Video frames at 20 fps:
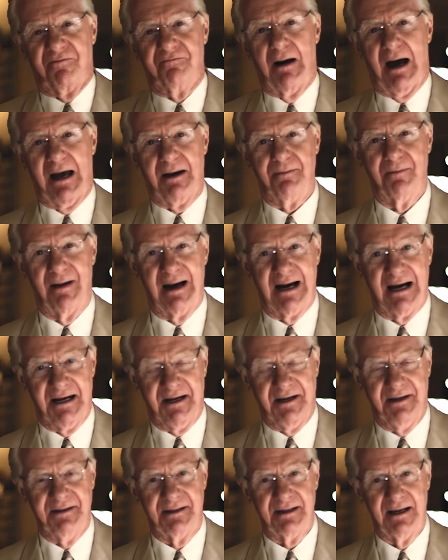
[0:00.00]
of my
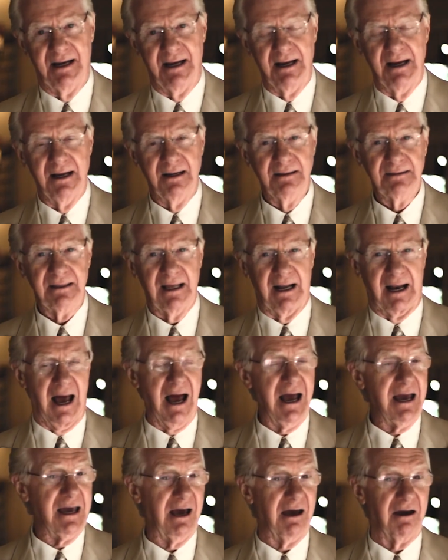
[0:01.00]
mind that
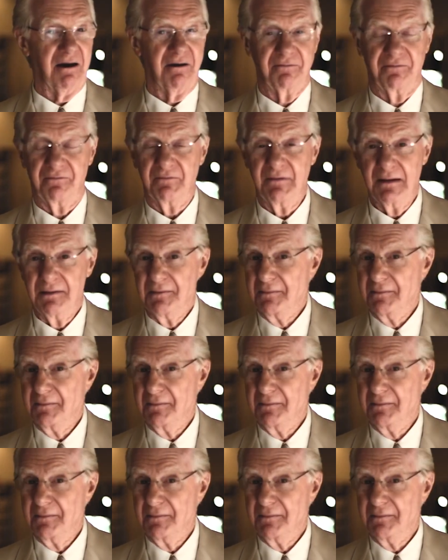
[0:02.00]
I have